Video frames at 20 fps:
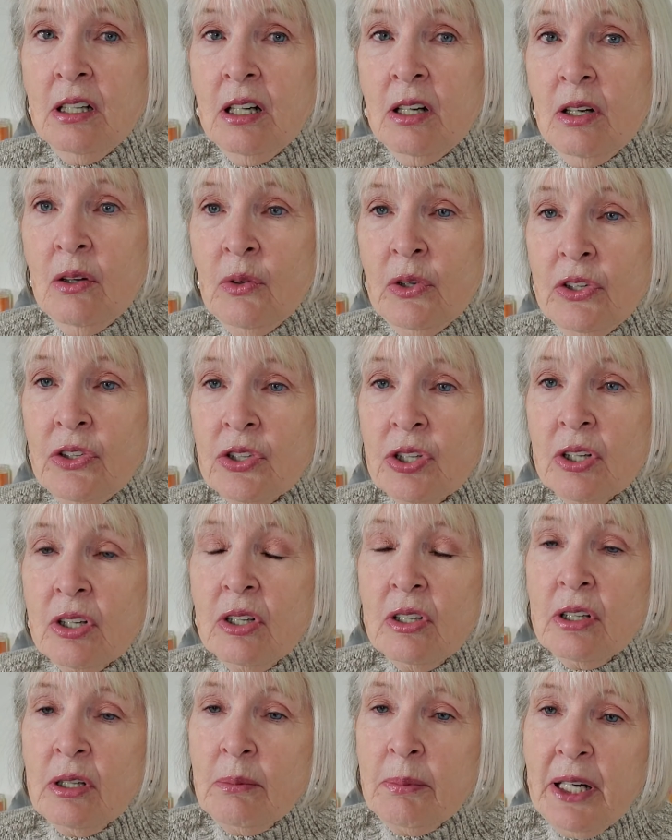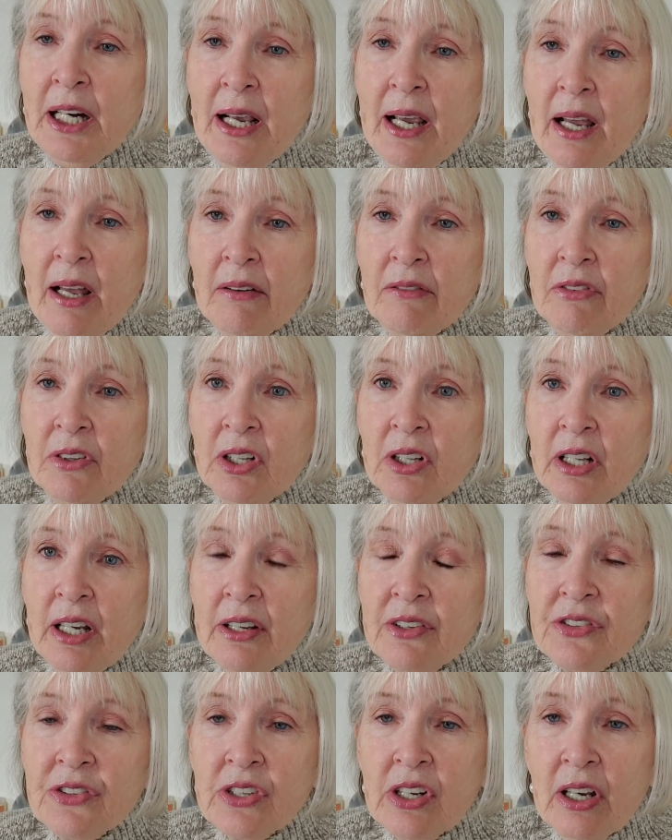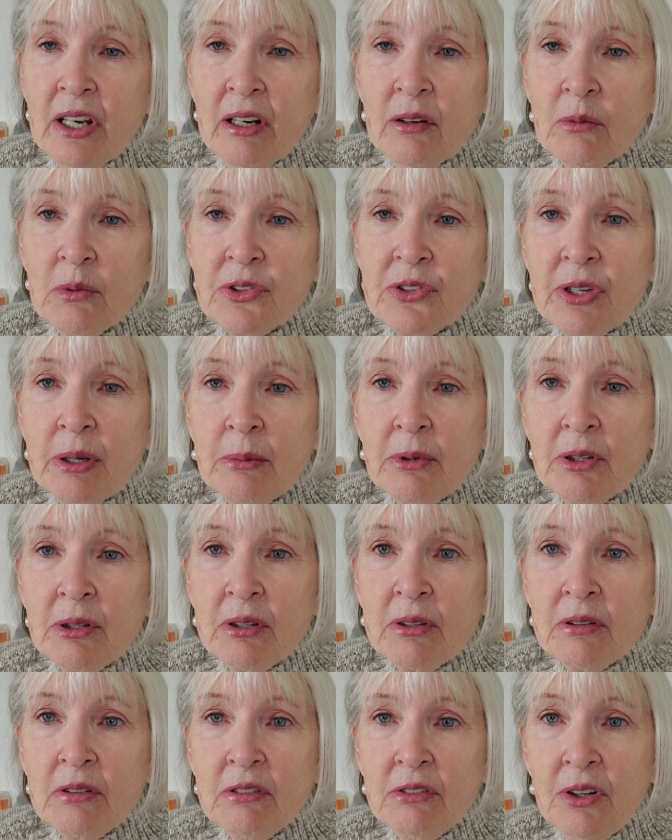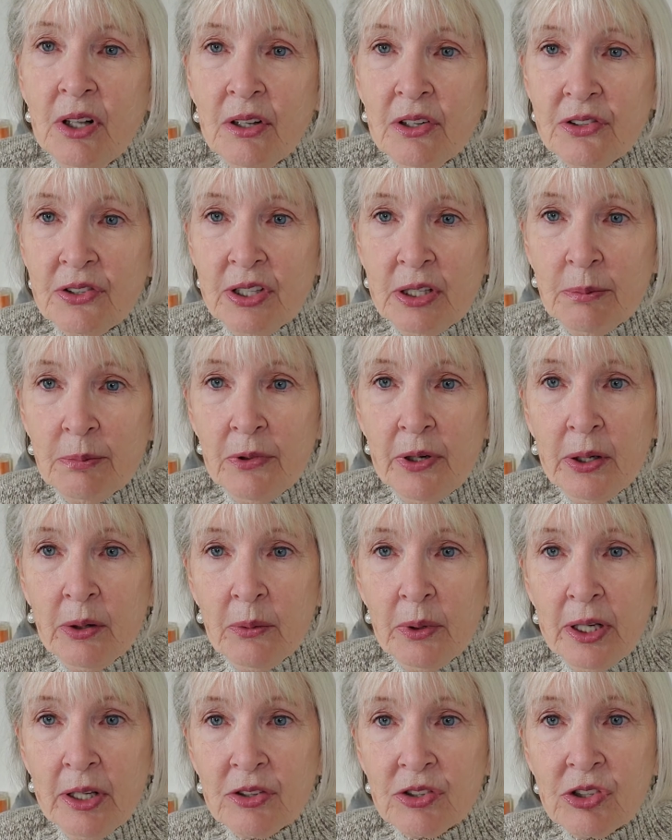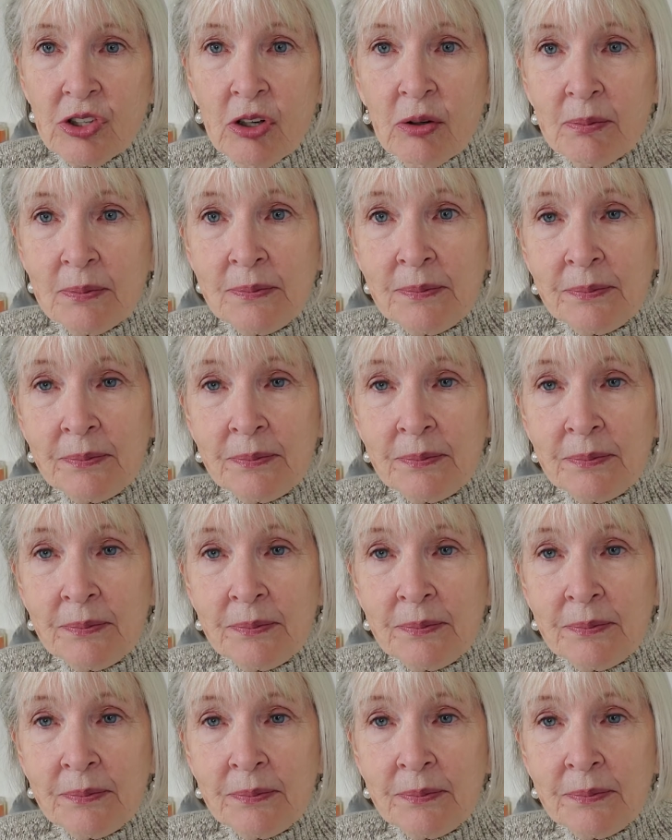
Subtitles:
Only took a little bit of Advil last night. Was able to fall asleep right away. So